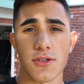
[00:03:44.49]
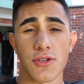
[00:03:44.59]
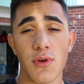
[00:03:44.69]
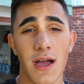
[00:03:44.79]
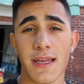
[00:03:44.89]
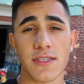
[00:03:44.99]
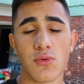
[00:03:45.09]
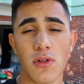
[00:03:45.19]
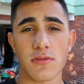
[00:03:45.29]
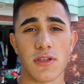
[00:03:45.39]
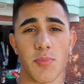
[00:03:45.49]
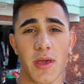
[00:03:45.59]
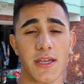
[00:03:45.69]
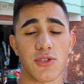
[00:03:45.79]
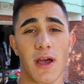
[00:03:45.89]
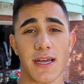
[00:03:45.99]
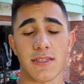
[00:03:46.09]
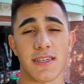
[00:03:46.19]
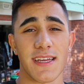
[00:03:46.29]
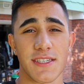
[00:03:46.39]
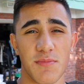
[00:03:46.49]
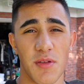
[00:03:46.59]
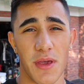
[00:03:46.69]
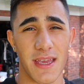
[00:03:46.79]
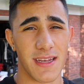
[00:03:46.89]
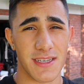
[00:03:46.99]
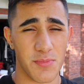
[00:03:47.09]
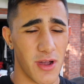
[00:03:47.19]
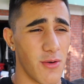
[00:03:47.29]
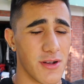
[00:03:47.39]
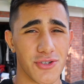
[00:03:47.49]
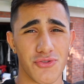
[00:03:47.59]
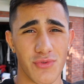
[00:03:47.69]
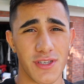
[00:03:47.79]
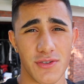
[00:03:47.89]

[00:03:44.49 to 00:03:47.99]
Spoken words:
Do not get too close to the paint, because you actually can chip the paint, because the power washer is really